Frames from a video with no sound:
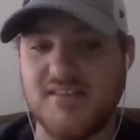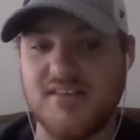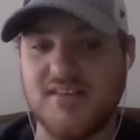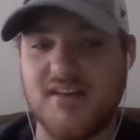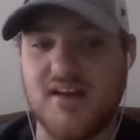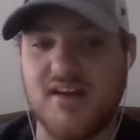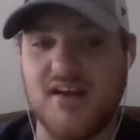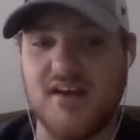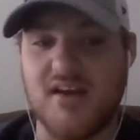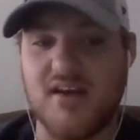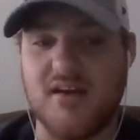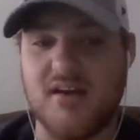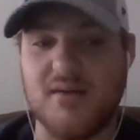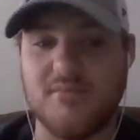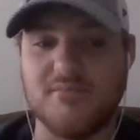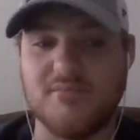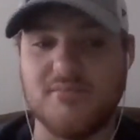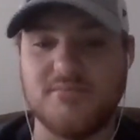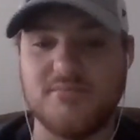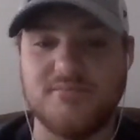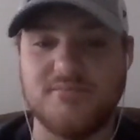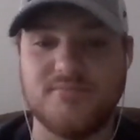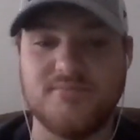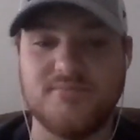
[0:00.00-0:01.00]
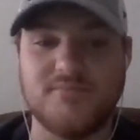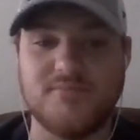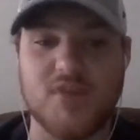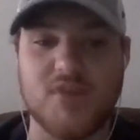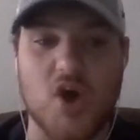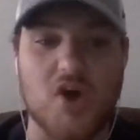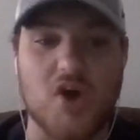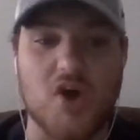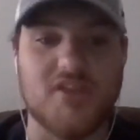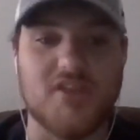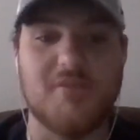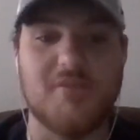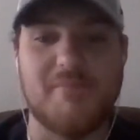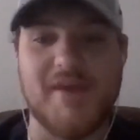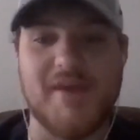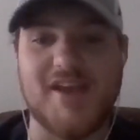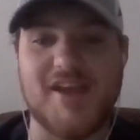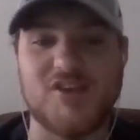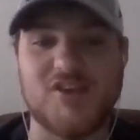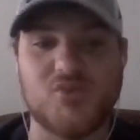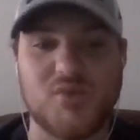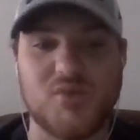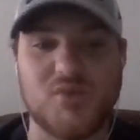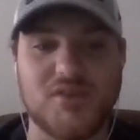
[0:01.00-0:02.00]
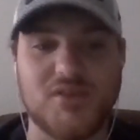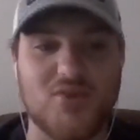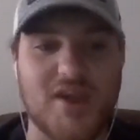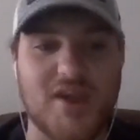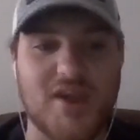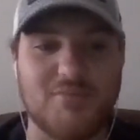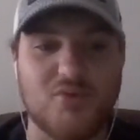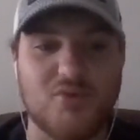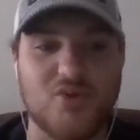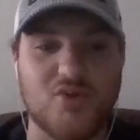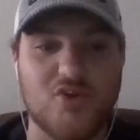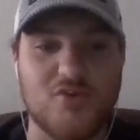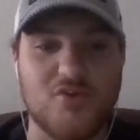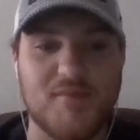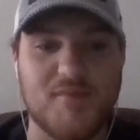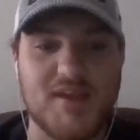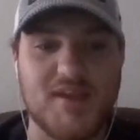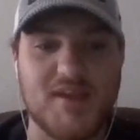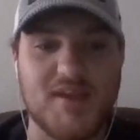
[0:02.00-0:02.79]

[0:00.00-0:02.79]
on the bench with Craig Berube.